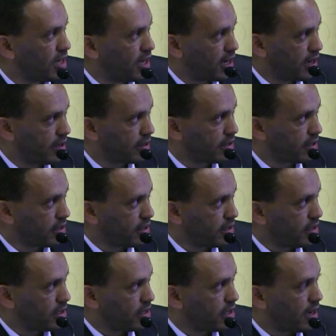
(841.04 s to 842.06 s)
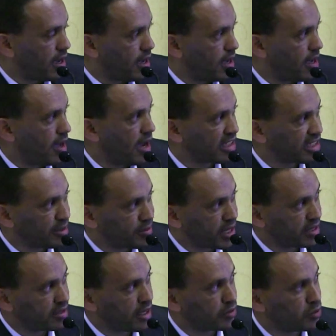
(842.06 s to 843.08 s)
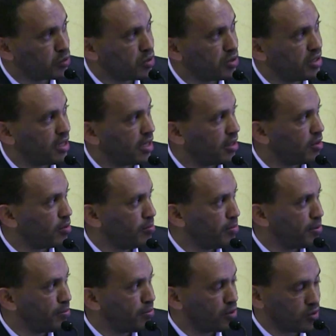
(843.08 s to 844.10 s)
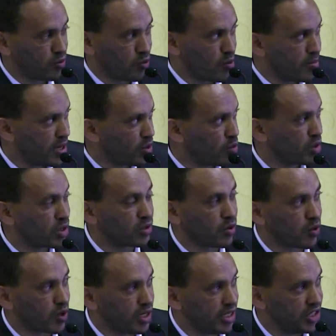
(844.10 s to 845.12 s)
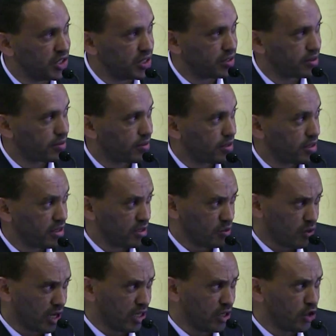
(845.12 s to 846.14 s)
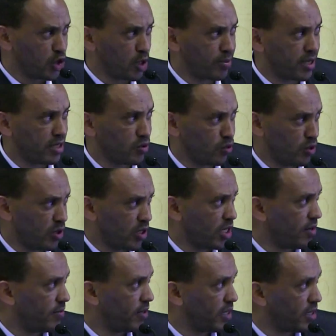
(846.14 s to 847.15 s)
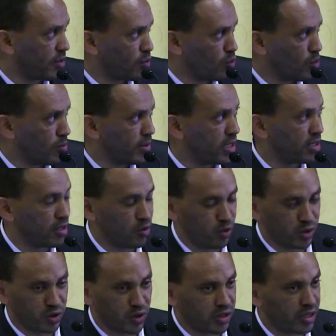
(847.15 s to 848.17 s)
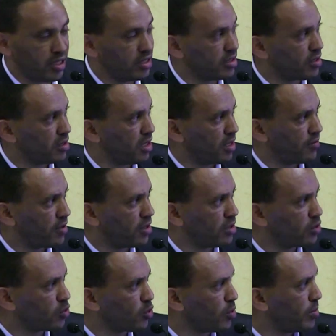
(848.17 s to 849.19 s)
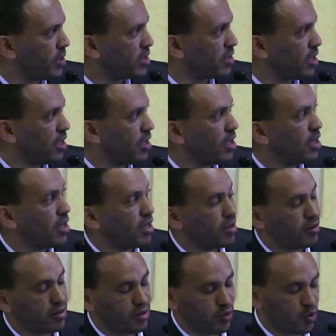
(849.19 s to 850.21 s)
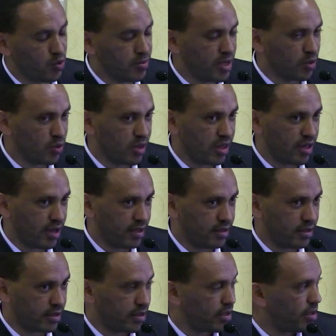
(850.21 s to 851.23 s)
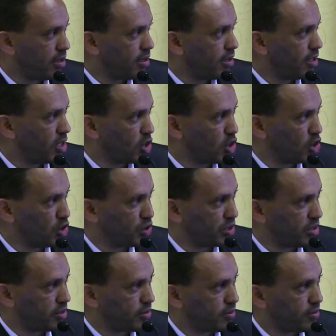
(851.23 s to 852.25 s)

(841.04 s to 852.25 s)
higher acceptance attitude than the women with no religion. While in Ethiopia, we don't have any women with no religion, so the reference group is women with the other religion.